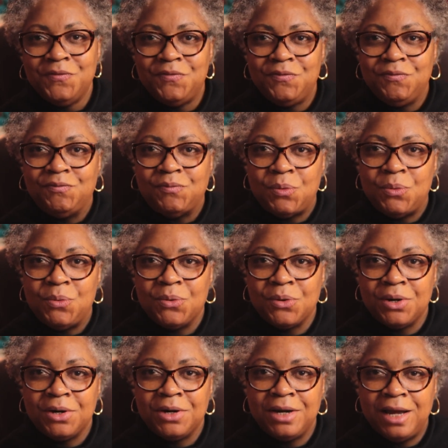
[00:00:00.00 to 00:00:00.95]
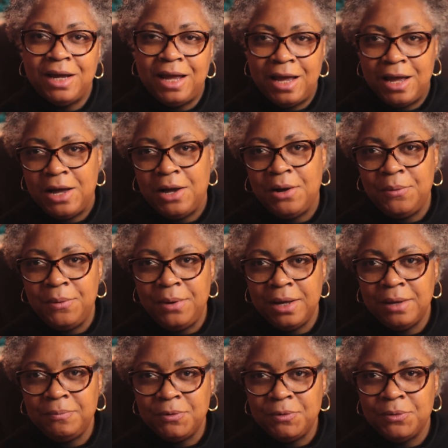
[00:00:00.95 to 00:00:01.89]
for how
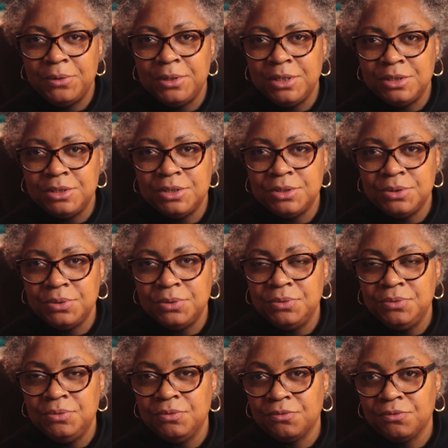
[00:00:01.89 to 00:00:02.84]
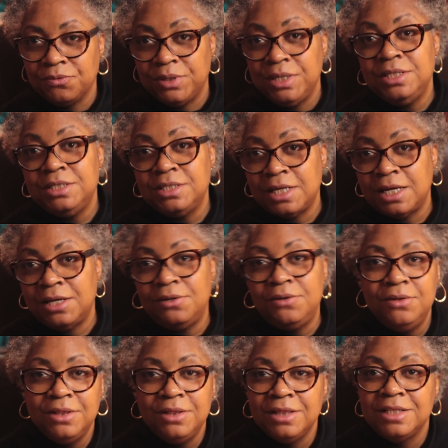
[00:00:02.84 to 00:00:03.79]
I'm going to retell
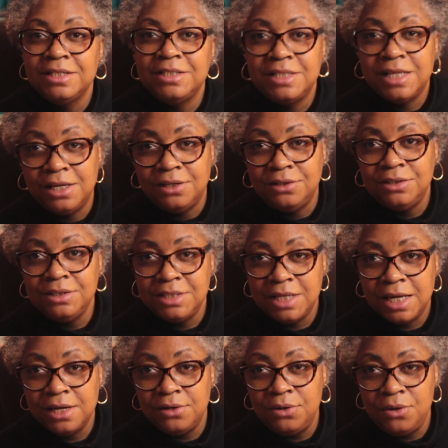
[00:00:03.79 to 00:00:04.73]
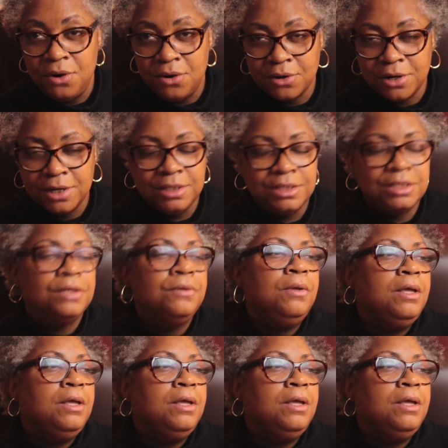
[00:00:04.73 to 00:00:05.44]
the Telltale Heart.